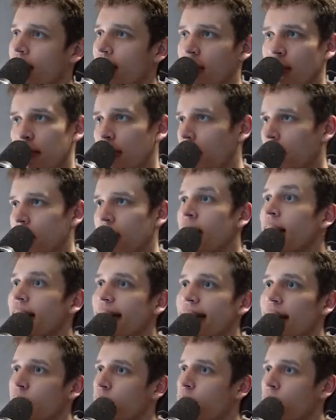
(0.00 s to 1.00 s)
ship weapons.
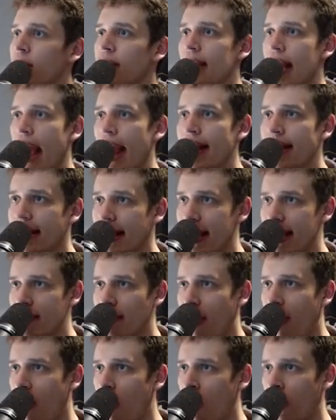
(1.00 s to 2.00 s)
This was the end game,
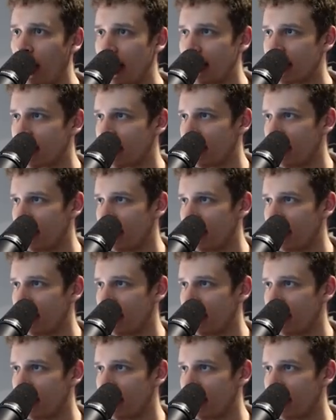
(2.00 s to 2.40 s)
always.